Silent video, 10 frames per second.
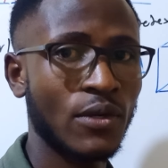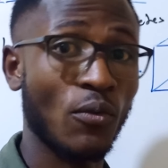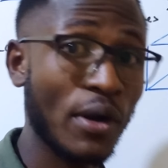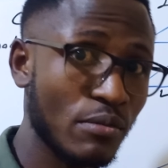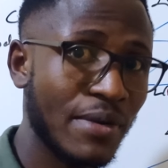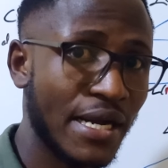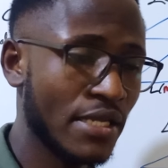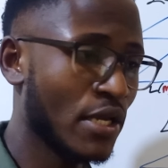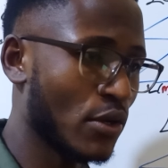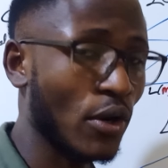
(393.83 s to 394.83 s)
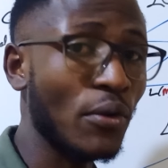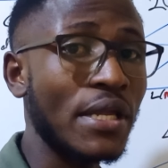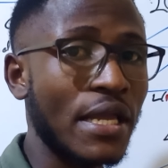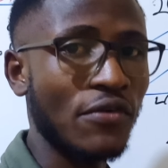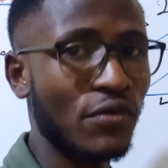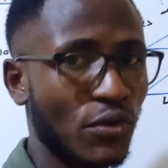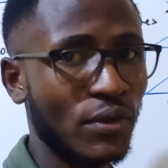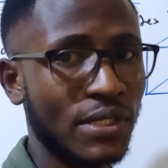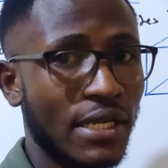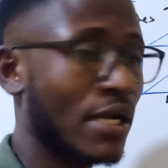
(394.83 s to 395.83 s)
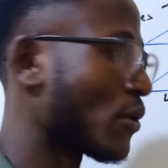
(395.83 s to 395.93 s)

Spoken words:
One man owning a full container.